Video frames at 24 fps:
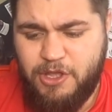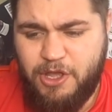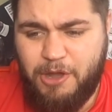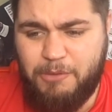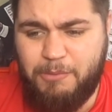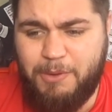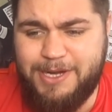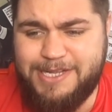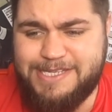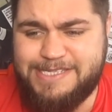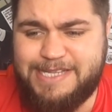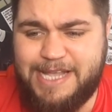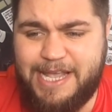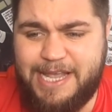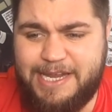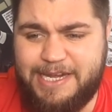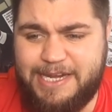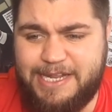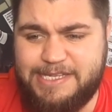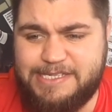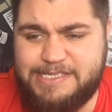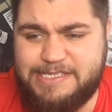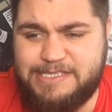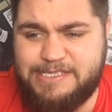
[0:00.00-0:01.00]
And what they're
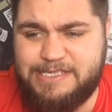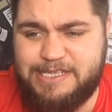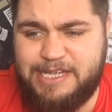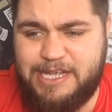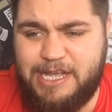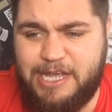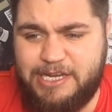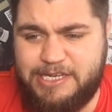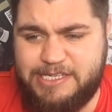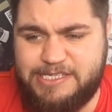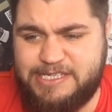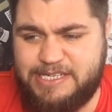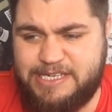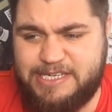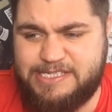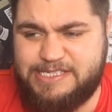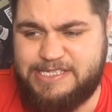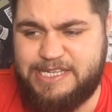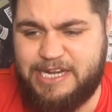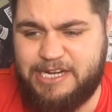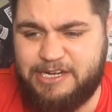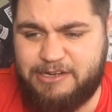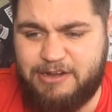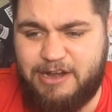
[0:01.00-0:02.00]
saying is, this is in The
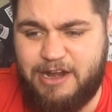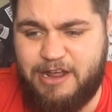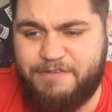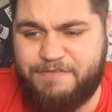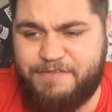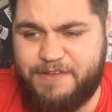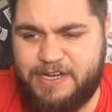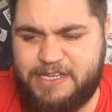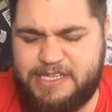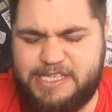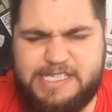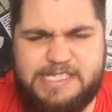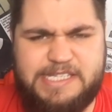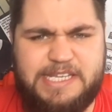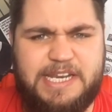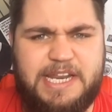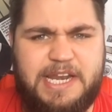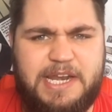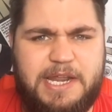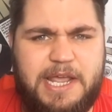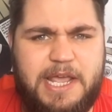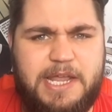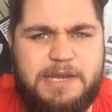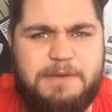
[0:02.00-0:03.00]
Telegraph, and I think it's
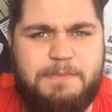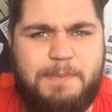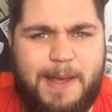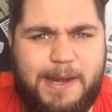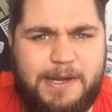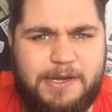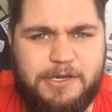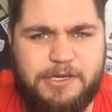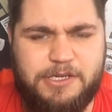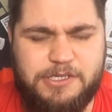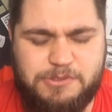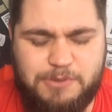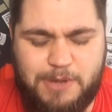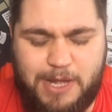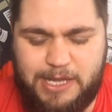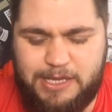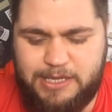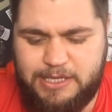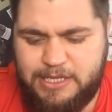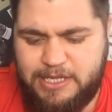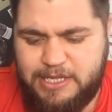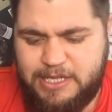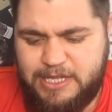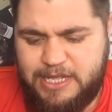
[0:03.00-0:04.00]
in The Independent as
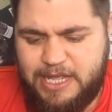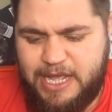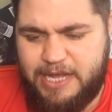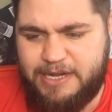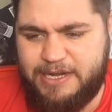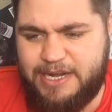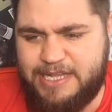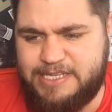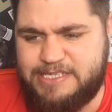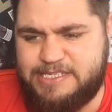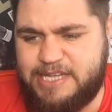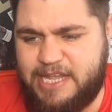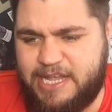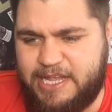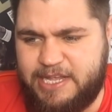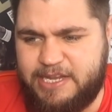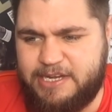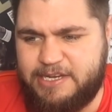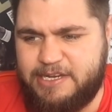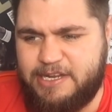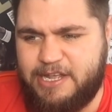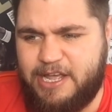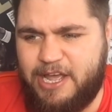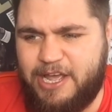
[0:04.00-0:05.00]
well, and they're
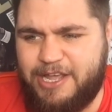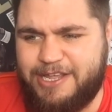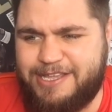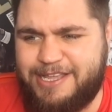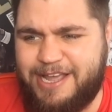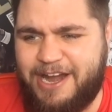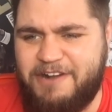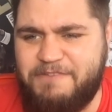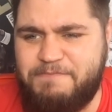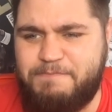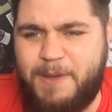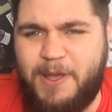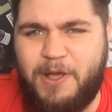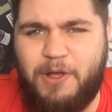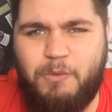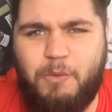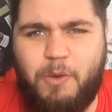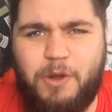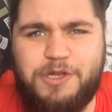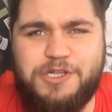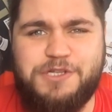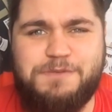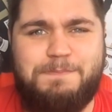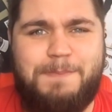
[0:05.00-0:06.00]
saying Gareth Bale
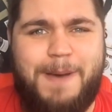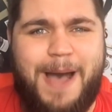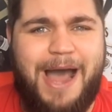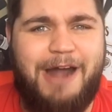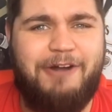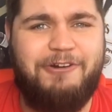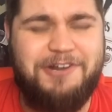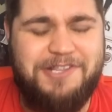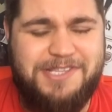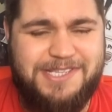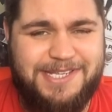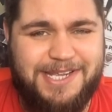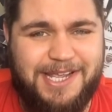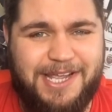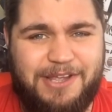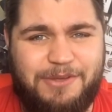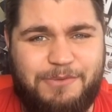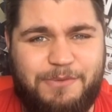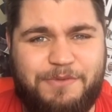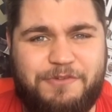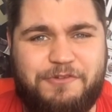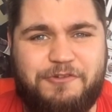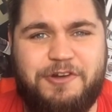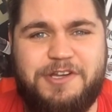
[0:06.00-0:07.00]
wants
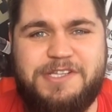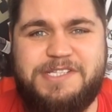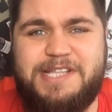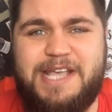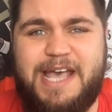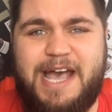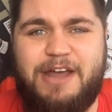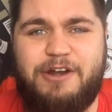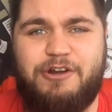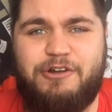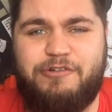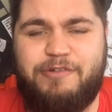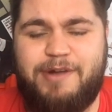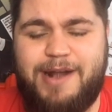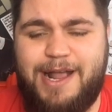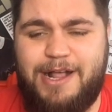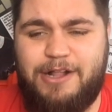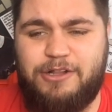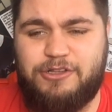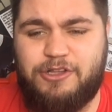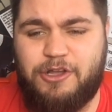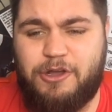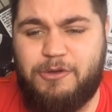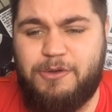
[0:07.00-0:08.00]
parity with Cristiano
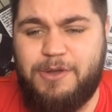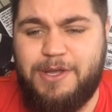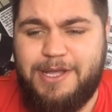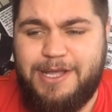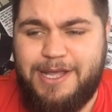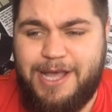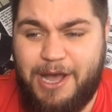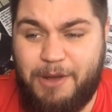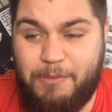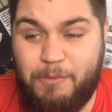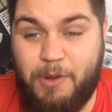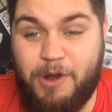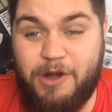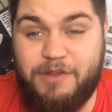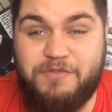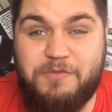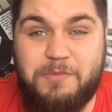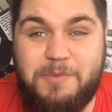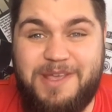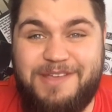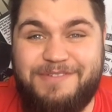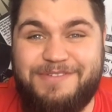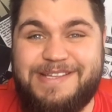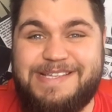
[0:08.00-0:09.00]
Ronaldo, and one of
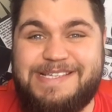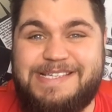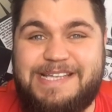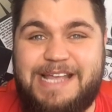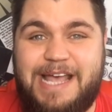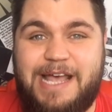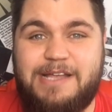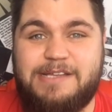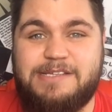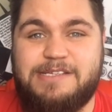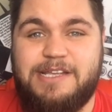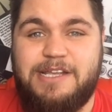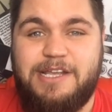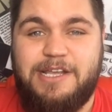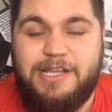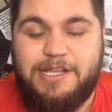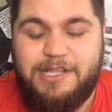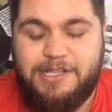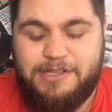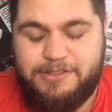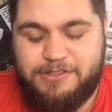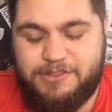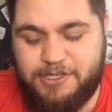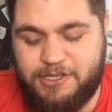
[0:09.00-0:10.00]
them even says
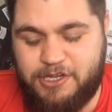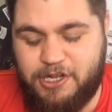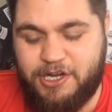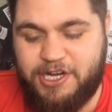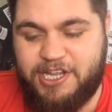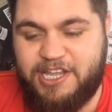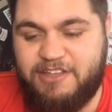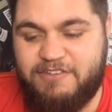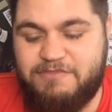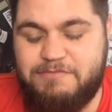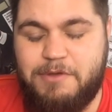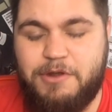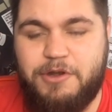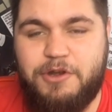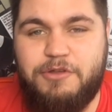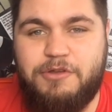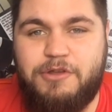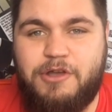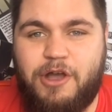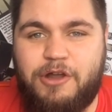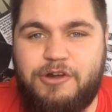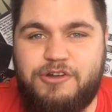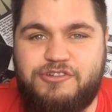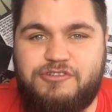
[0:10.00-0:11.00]
they're going to give him a
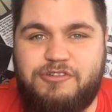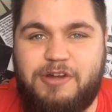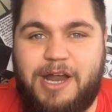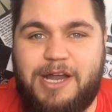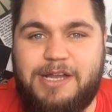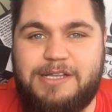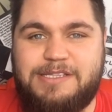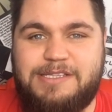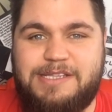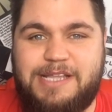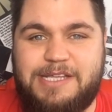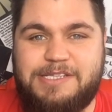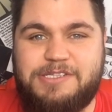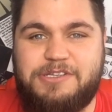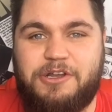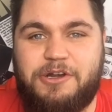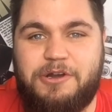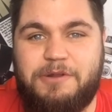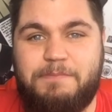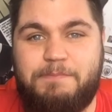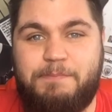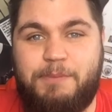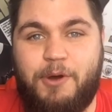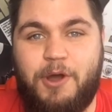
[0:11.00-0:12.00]
new contract that's
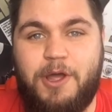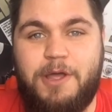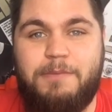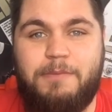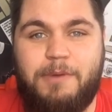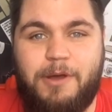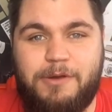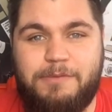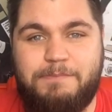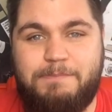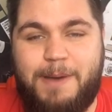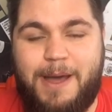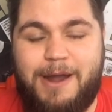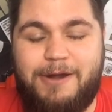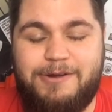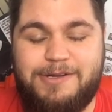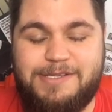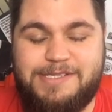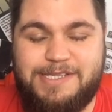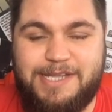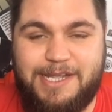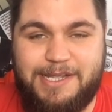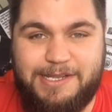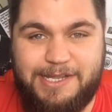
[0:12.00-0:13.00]
going to put him on
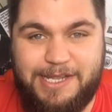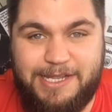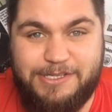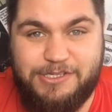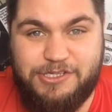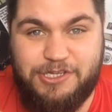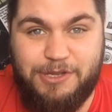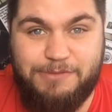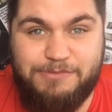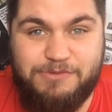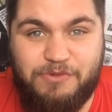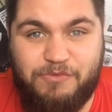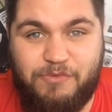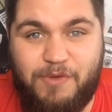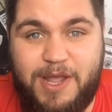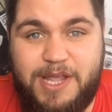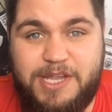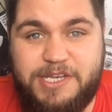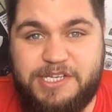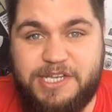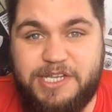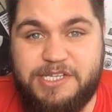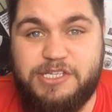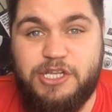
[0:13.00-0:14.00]
parity in terms of
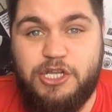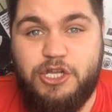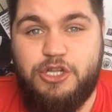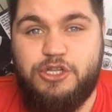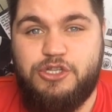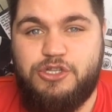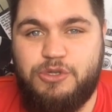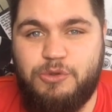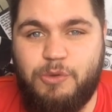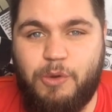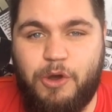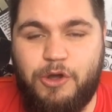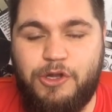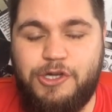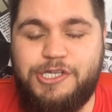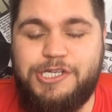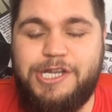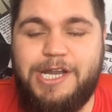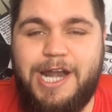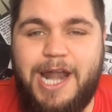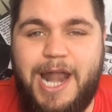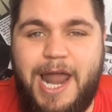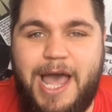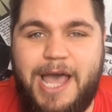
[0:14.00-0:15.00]
wages to
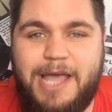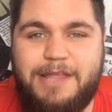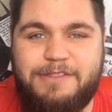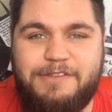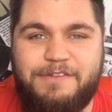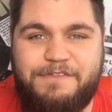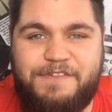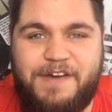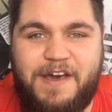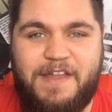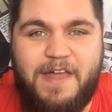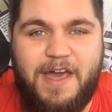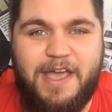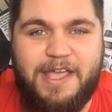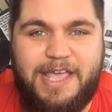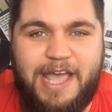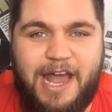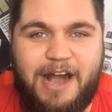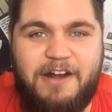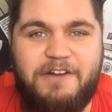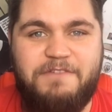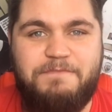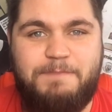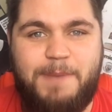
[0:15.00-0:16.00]
underline the fact that
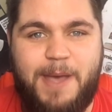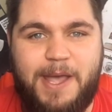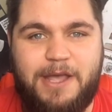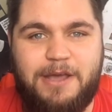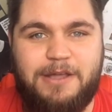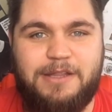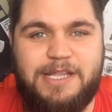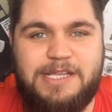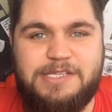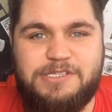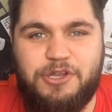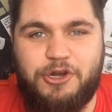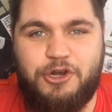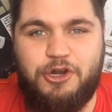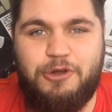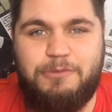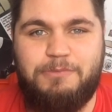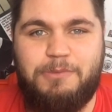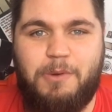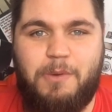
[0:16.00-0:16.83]
Gareth Bale is the No.